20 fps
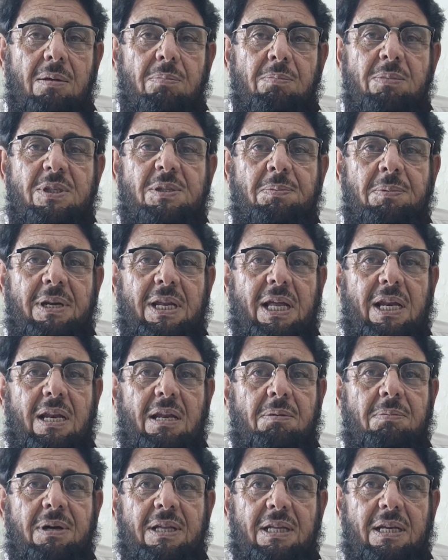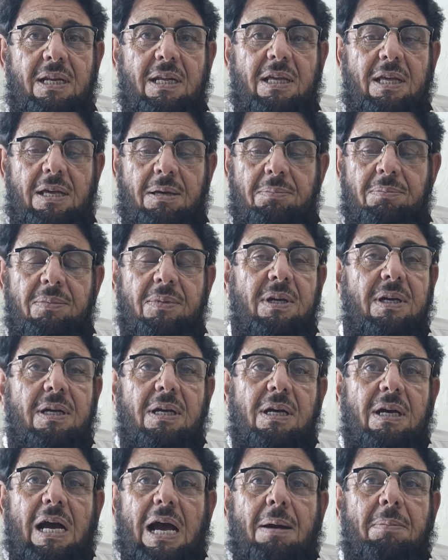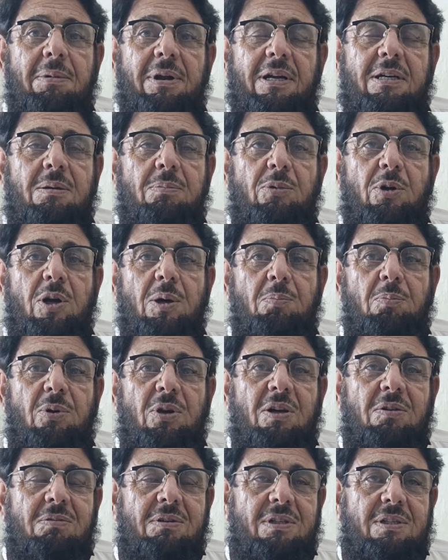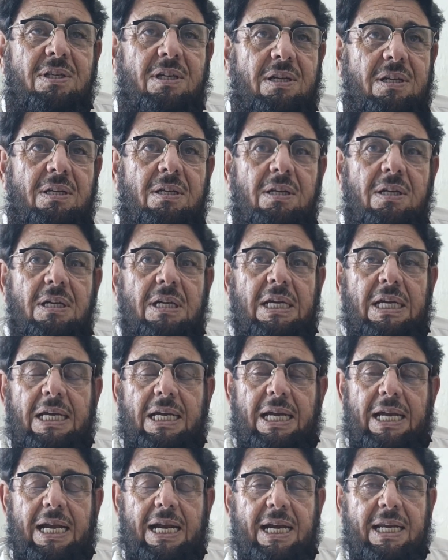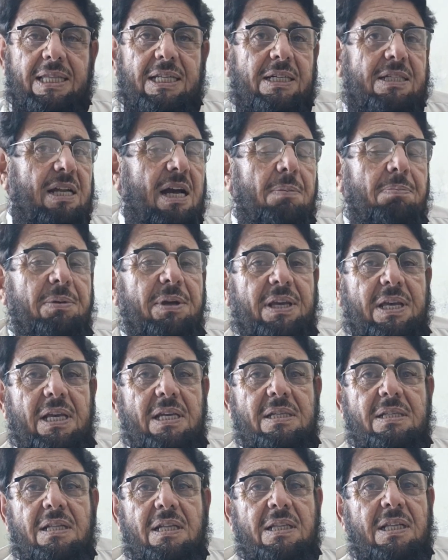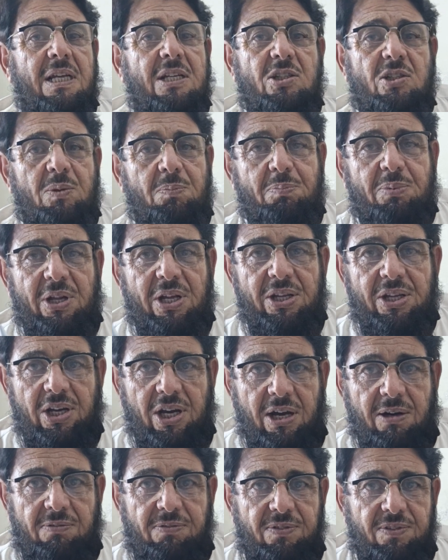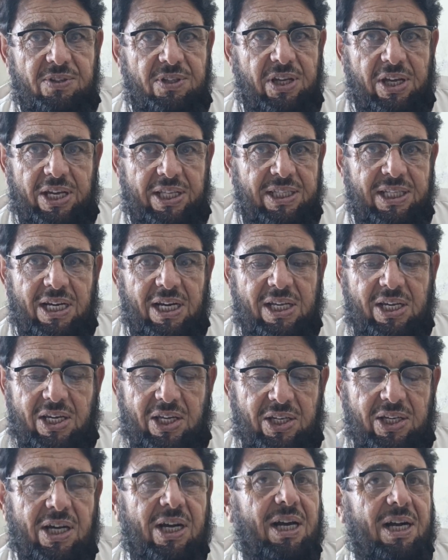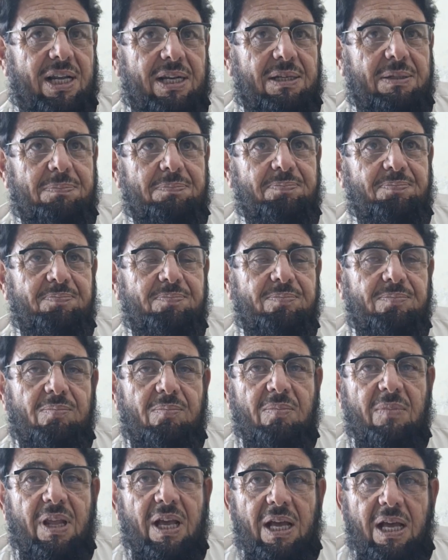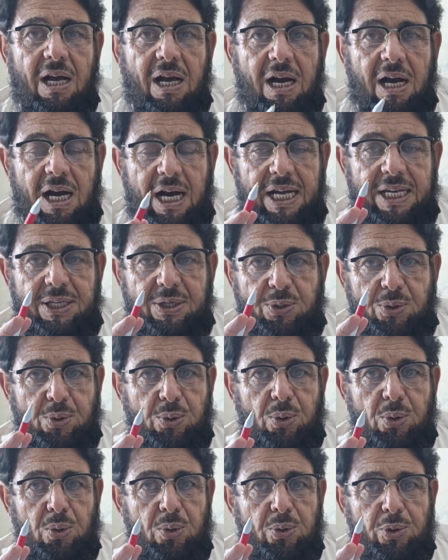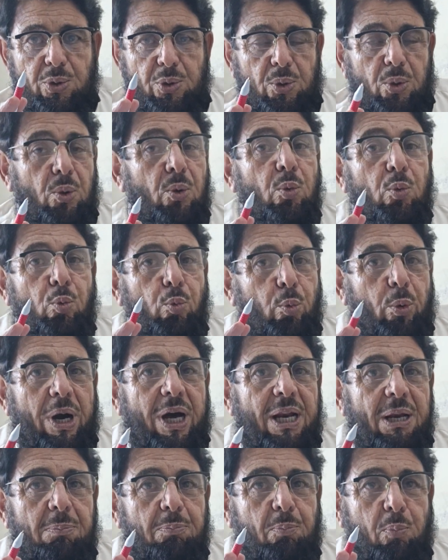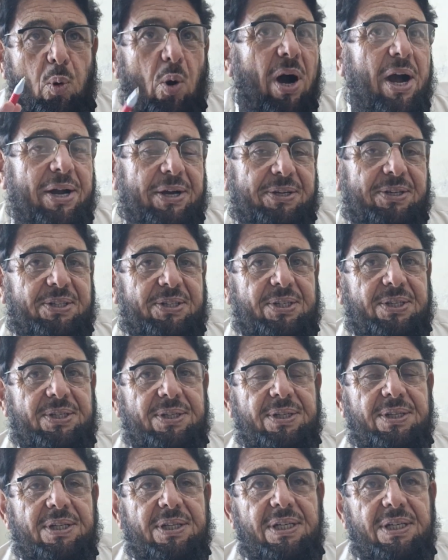Bismillahirrahmanirrahim. I am Dr. Mohibullah Wazir, and the topic is the nerve supply of the anal canal. I told you one point.